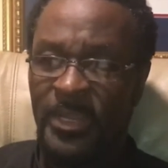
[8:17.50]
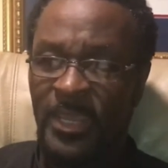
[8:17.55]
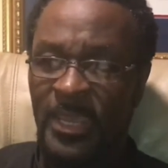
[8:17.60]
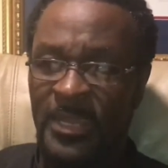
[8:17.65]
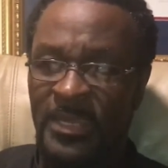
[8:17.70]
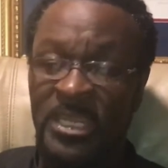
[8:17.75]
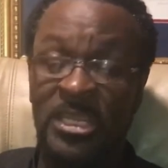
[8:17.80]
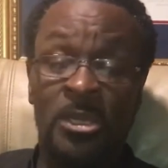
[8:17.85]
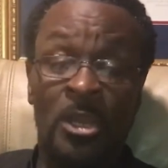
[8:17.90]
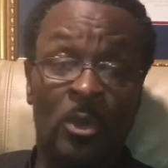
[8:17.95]

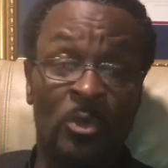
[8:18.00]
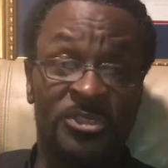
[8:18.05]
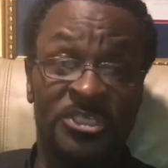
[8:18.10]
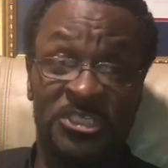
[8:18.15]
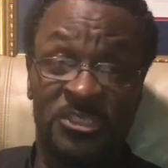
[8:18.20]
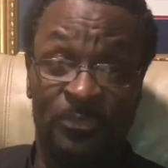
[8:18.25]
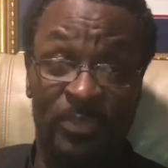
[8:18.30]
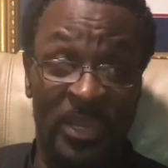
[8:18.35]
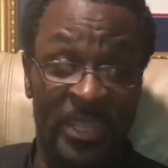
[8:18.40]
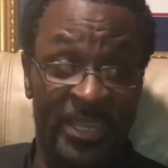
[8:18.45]
And he knows
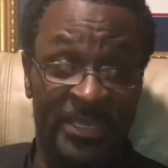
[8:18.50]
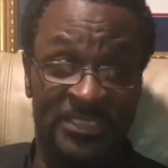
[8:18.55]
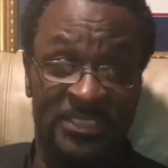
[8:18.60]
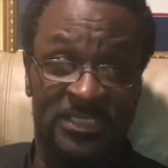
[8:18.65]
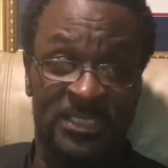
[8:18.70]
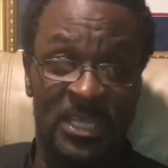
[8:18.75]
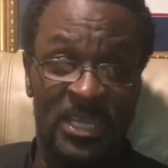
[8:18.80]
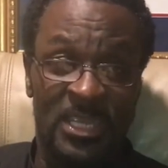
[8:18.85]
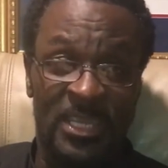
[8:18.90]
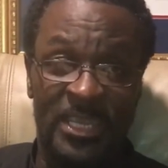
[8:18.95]
his
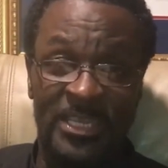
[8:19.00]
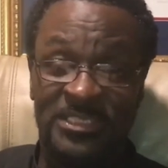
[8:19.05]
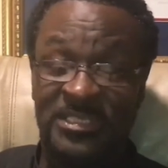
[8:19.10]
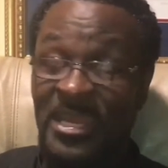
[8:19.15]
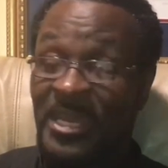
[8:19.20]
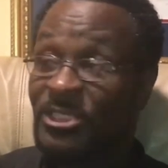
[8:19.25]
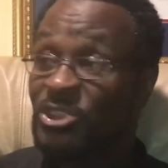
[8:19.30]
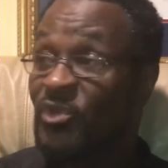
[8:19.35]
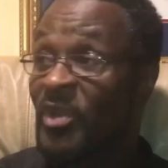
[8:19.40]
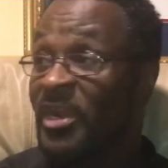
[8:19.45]
place. He's
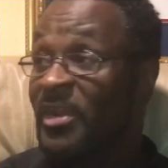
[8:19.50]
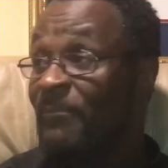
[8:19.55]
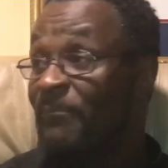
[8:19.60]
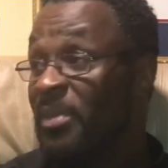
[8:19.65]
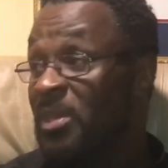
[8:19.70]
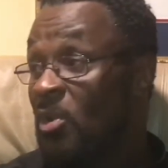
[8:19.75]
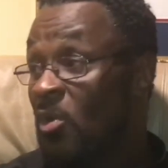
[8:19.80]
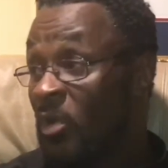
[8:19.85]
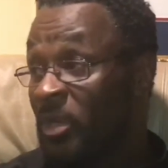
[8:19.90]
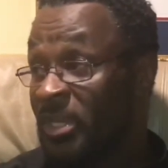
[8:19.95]
not trying to
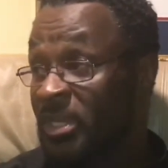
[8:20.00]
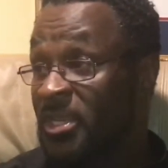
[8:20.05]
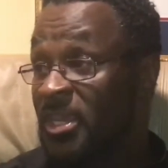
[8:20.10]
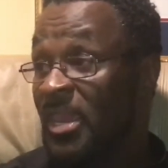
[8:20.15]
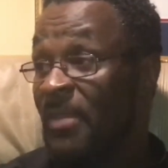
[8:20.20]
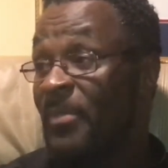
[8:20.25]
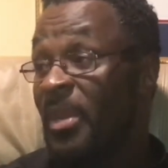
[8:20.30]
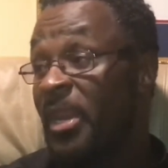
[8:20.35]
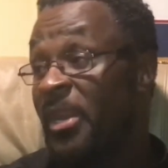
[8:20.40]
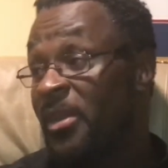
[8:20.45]
be all in
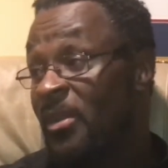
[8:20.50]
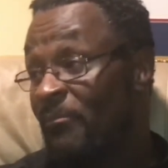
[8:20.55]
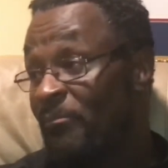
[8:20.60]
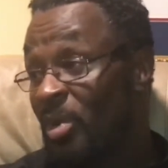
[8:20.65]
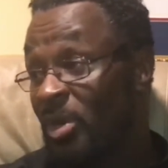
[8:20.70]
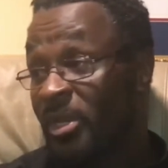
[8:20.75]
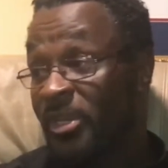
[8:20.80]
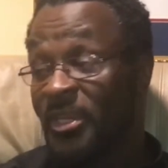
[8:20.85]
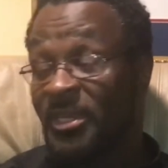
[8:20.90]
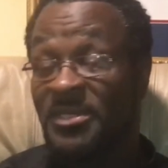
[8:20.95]
Kemet in the
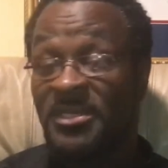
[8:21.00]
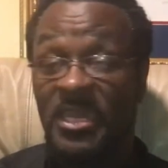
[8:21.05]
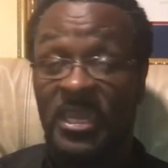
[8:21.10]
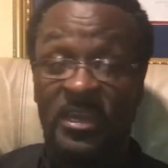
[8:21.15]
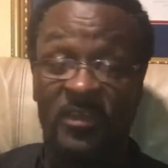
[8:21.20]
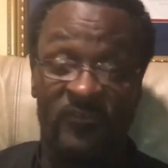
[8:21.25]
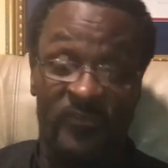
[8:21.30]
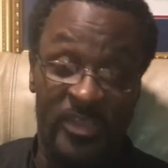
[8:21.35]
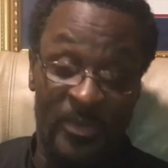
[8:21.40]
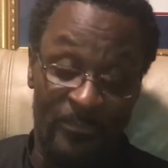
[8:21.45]
Book of the
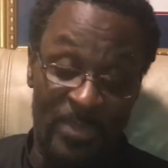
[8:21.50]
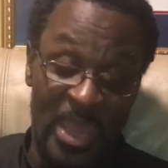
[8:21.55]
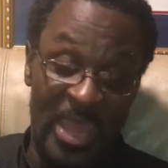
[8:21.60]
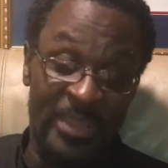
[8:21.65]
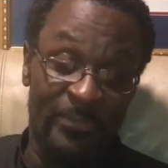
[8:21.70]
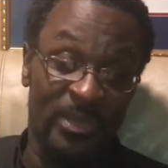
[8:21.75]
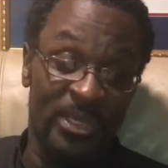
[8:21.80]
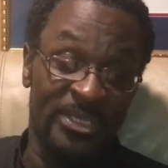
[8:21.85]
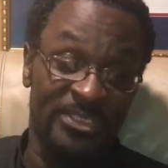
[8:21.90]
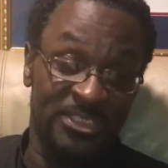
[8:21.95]
Dead. If the
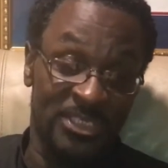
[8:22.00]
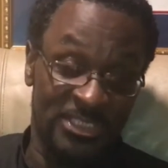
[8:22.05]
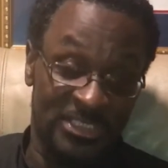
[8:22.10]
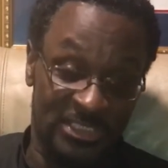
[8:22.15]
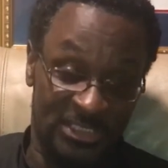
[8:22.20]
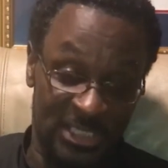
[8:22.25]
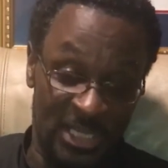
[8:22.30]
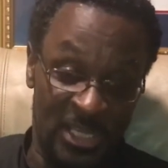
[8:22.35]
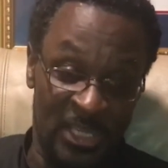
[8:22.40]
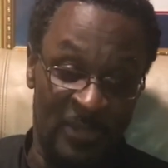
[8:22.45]
Bible is his
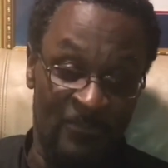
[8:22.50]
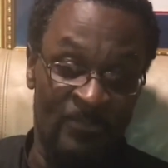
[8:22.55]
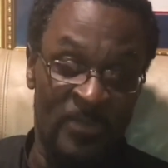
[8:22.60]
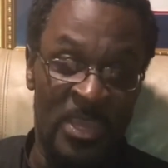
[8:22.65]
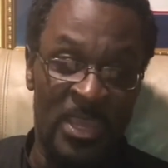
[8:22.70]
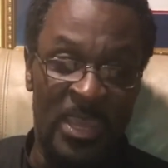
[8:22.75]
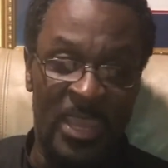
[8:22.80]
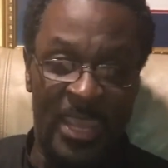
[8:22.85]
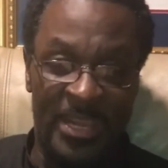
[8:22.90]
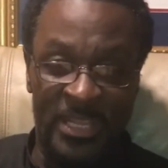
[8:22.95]
thing
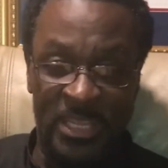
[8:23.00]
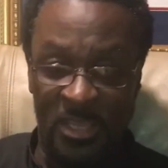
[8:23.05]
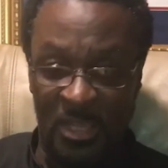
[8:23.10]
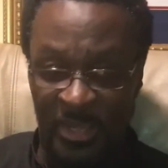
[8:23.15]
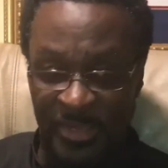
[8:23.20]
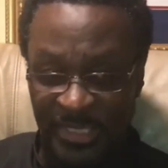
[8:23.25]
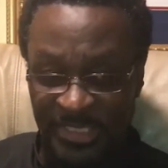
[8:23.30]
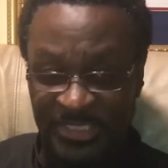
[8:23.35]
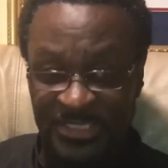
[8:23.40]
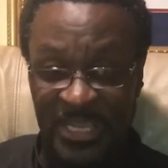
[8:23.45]
and he
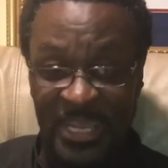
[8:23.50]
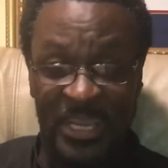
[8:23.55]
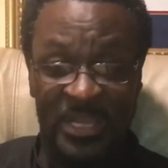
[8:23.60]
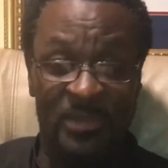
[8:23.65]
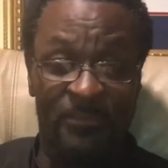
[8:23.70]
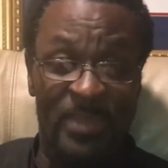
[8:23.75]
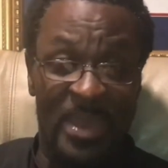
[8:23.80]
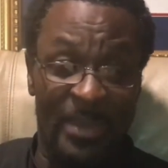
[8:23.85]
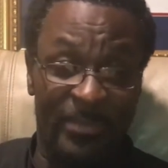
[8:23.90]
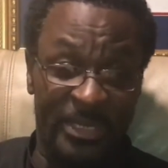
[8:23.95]
understands
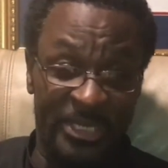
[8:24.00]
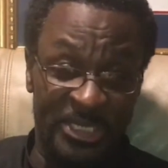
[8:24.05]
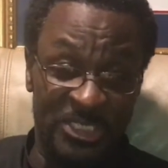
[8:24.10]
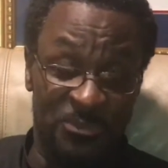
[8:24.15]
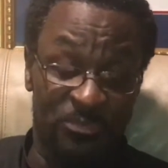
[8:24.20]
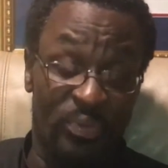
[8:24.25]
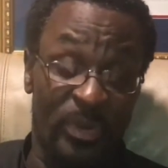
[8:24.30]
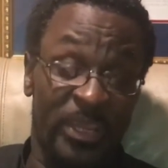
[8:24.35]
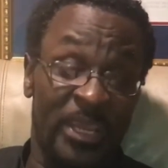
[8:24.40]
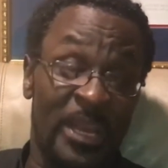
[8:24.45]
the Bible and he's
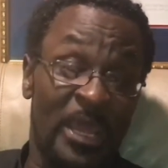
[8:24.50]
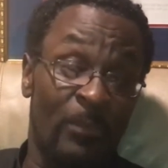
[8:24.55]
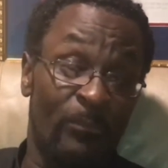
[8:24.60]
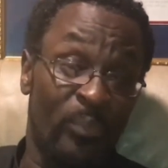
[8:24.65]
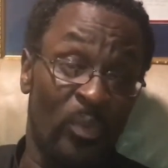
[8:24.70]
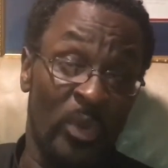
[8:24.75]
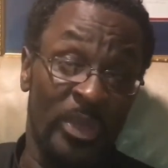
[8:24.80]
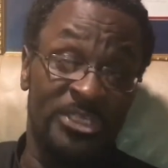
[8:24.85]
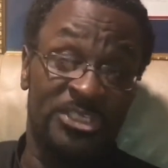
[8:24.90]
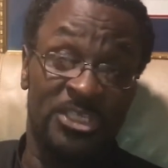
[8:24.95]
bringing out
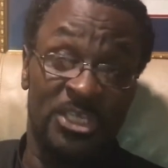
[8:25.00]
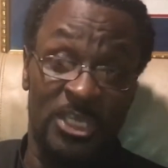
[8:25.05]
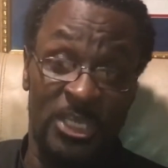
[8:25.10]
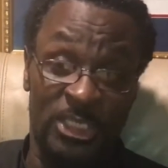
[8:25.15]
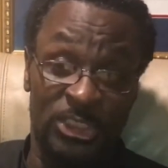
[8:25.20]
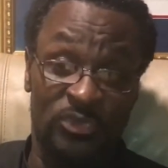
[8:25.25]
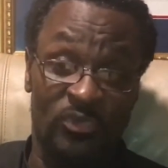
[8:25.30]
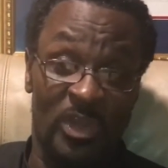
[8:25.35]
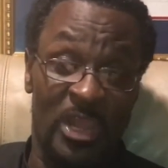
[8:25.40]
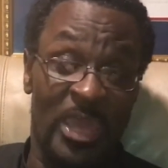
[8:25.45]
points to
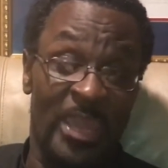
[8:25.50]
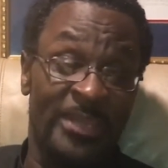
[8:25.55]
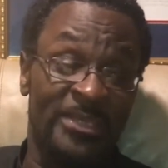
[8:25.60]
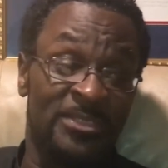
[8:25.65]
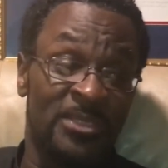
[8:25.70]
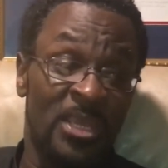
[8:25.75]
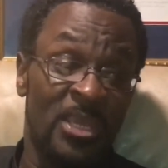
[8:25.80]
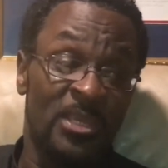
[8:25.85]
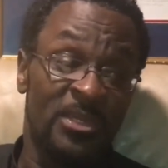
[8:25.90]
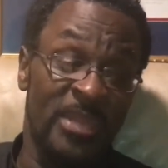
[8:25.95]

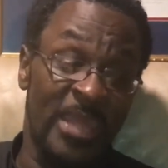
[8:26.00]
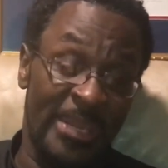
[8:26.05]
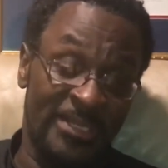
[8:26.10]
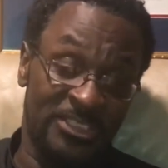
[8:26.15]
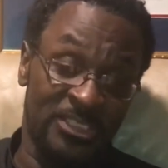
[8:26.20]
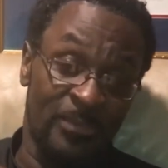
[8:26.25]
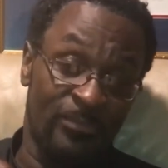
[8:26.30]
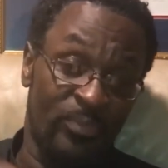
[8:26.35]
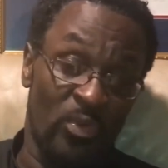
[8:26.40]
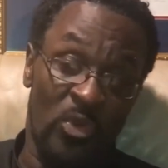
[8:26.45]
Israelite,
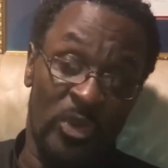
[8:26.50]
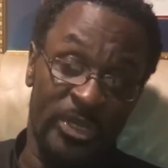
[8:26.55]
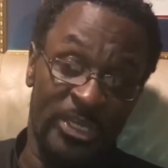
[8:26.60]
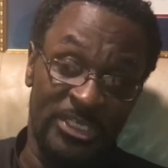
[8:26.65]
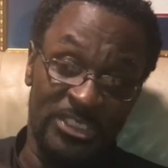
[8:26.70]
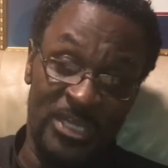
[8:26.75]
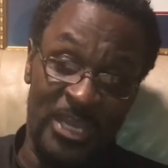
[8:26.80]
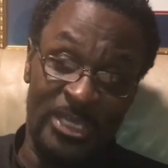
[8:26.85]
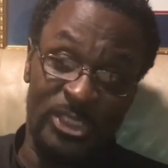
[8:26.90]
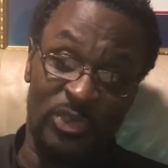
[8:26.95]
that's important.
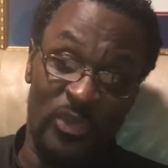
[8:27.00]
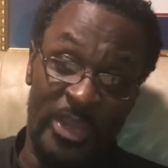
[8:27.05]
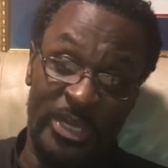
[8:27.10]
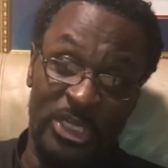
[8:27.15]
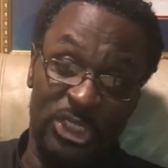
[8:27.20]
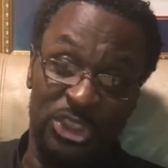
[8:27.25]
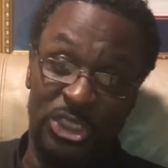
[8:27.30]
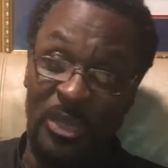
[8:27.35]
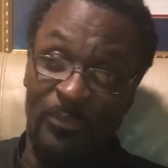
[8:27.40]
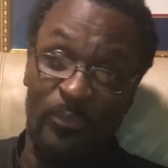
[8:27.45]
He's not trying
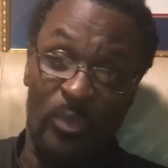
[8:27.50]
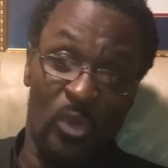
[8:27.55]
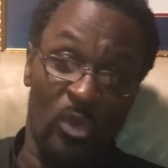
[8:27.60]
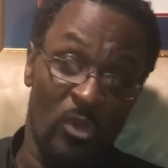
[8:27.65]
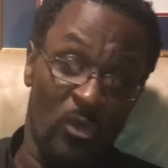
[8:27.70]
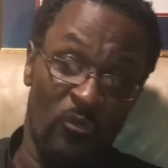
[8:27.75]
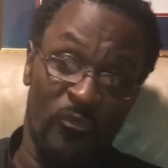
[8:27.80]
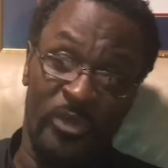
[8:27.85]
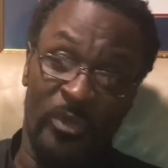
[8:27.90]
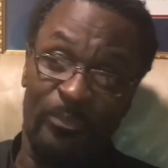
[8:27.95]
to jump
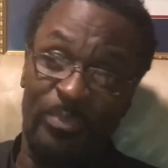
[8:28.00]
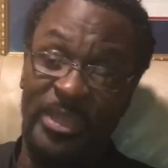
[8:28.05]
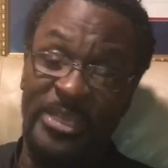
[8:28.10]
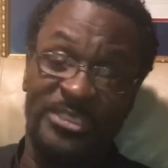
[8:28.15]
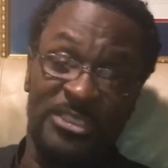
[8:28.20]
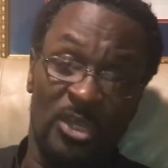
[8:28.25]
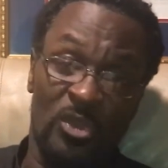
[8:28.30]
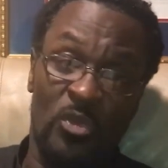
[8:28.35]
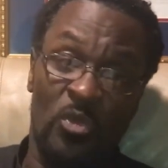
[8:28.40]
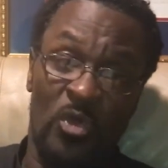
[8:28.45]
all over the
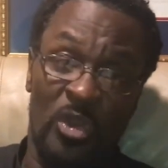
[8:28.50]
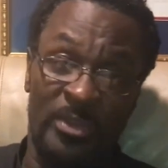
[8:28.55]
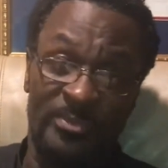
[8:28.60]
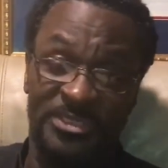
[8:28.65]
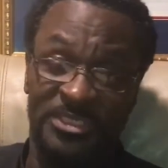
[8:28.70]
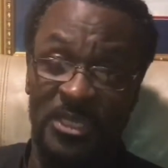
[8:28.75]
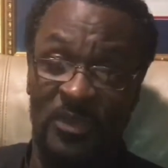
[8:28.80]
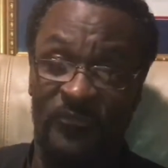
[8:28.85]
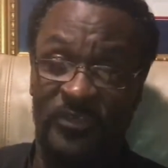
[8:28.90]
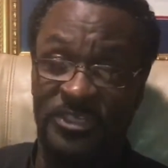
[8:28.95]
place and call
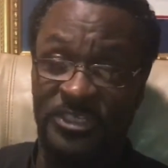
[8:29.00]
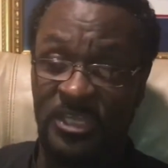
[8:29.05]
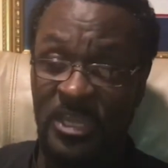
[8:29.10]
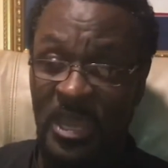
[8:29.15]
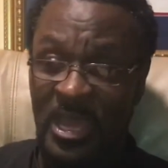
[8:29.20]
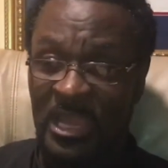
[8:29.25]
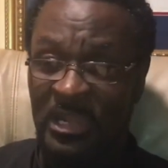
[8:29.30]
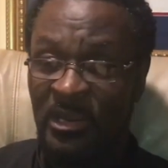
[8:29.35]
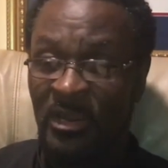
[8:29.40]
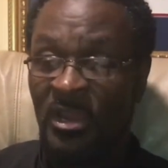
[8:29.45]
himself a
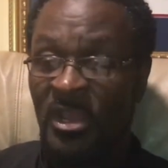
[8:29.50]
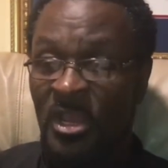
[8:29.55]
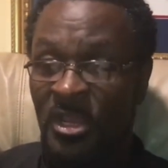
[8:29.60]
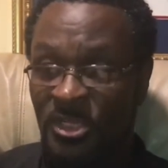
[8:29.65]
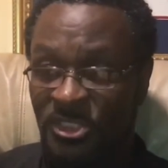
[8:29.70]
scholar.